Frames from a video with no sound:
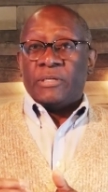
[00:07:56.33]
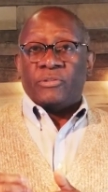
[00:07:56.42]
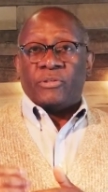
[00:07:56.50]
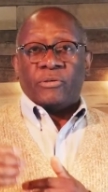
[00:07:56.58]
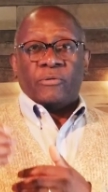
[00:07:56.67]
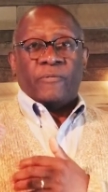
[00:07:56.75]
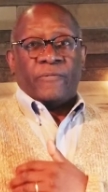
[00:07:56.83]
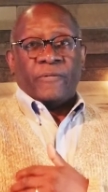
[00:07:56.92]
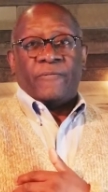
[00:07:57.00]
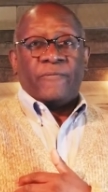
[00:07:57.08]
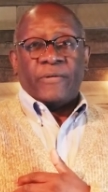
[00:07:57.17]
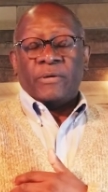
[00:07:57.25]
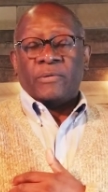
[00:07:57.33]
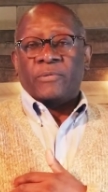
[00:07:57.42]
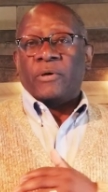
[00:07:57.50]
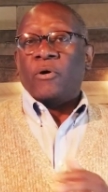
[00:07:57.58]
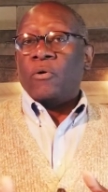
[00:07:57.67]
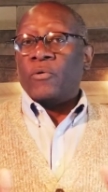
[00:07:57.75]
to fulfill
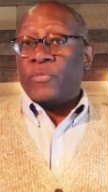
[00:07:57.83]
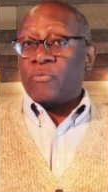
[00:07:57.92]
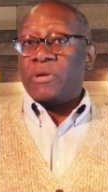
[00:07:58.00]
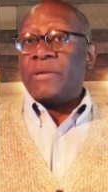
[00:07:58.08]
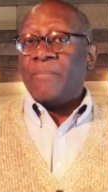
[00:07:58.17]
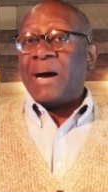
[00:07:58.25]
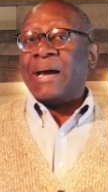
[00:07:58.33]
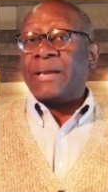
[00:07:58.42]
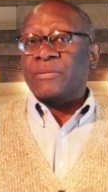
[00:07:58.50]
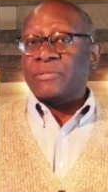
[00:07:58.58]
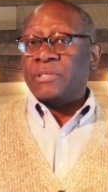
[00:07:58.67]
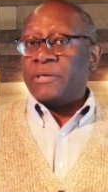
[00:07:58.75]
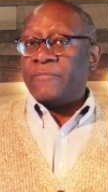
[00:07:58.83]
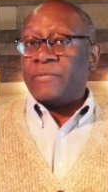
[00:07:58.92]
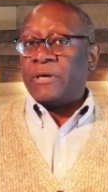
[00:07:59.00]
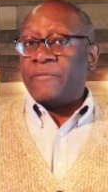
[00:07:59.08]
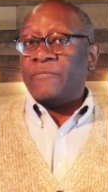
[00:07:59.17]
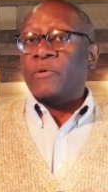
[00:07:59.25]
the whole three miles of, of the